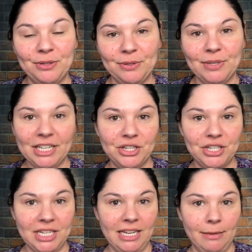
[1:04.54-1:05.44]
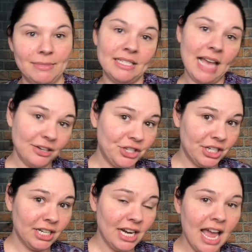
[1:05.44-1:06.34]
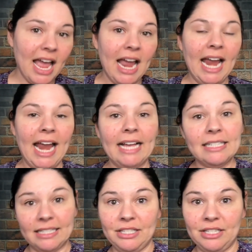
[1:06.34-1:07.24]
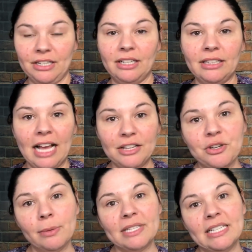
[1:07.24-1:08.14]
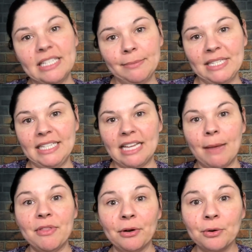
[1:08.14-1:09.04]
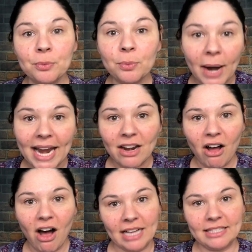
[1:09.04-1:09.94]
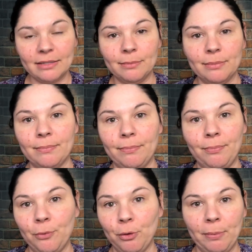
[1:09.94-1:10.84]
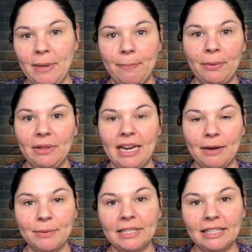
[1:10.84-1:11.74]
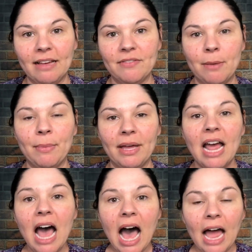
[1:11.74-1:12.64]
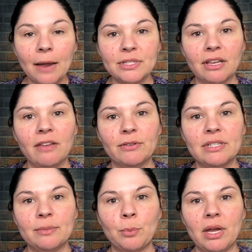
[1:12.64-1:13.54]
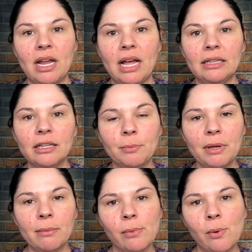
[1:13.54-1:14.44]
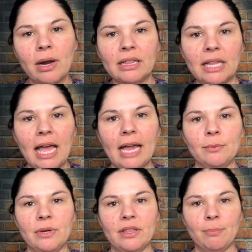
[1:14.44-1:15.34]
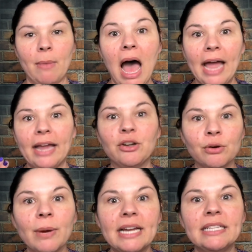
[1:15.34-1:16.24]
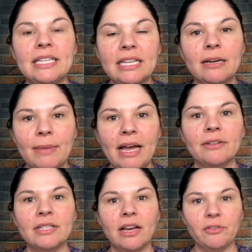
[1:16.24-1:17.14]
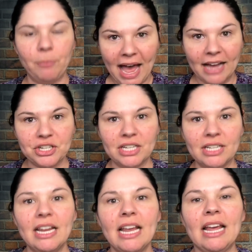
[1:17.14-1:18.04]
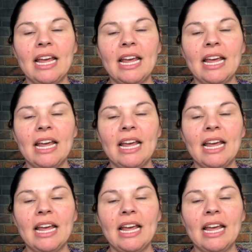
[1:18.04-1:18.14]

to Gish teams last year and this year. And last year I was on Team Tea Time and they're great, awesome group of people and I really love them, but I was looking for someone a little bit more in line with my crazy amount of passion